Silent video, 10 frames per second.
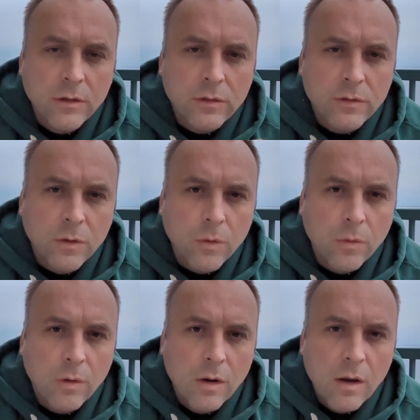So
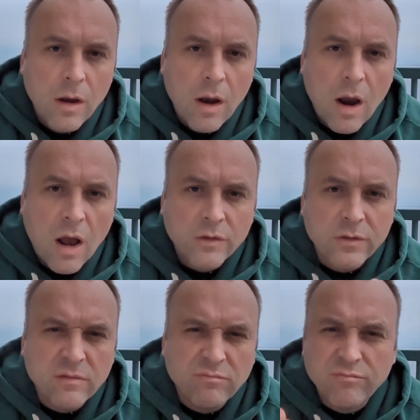I'll
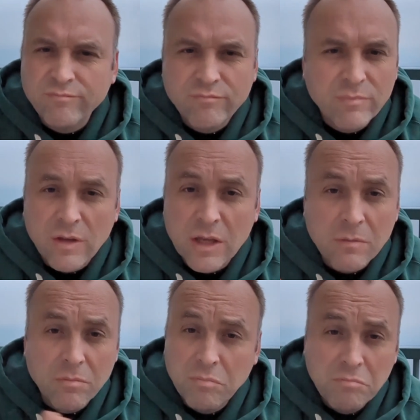just
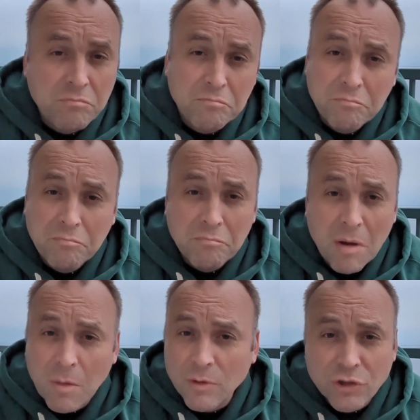keep
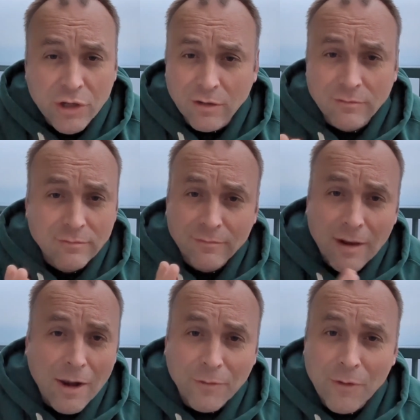publishing.
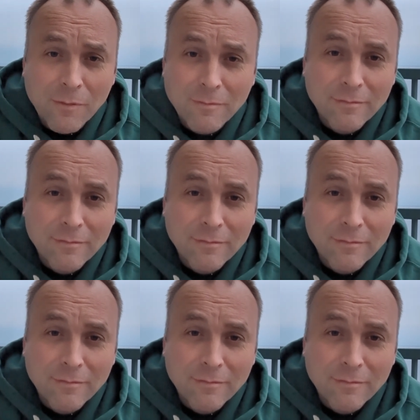I don't know.